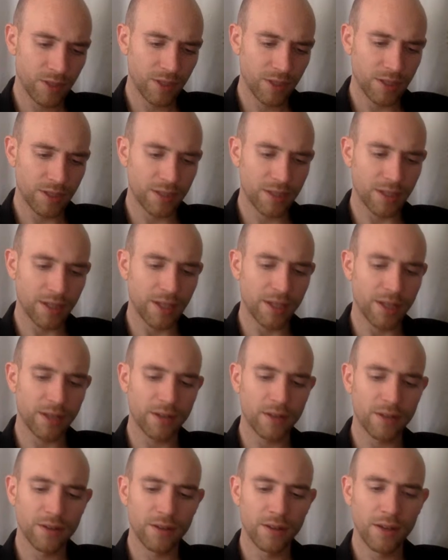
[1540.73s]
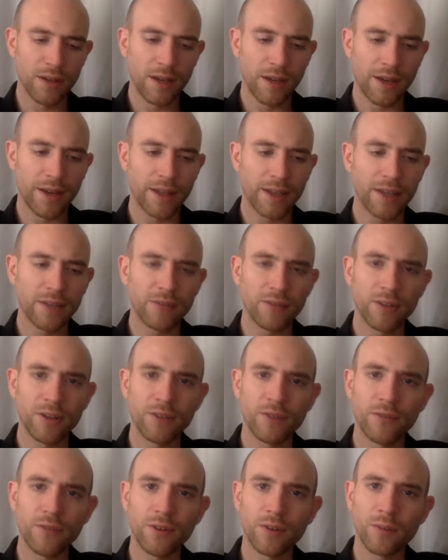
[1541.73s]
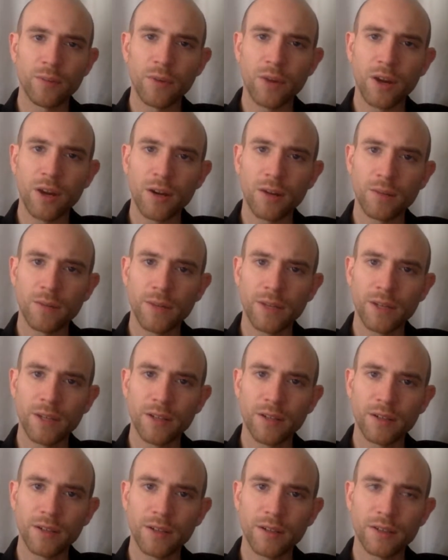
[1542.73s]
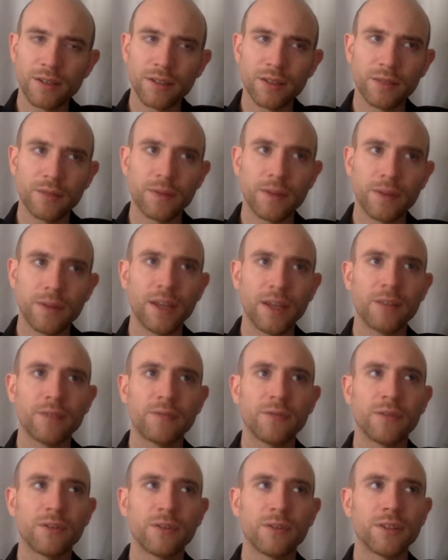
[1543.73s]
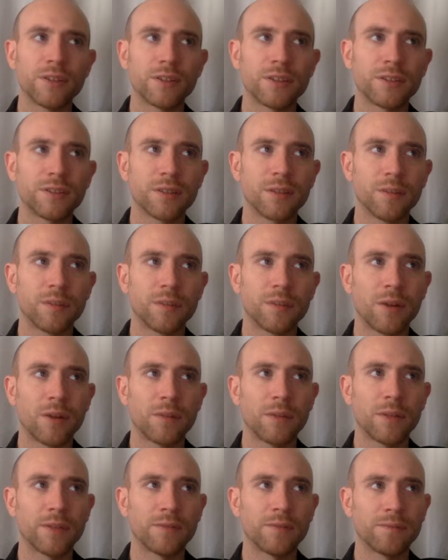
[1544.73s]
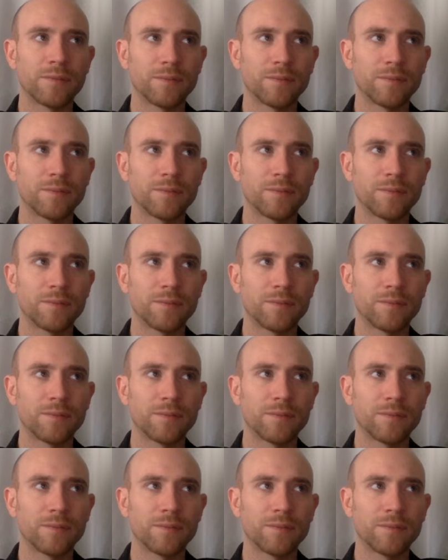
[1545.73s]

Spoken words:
It's like I get rid of an apartment. It's like we can't afford this apartment.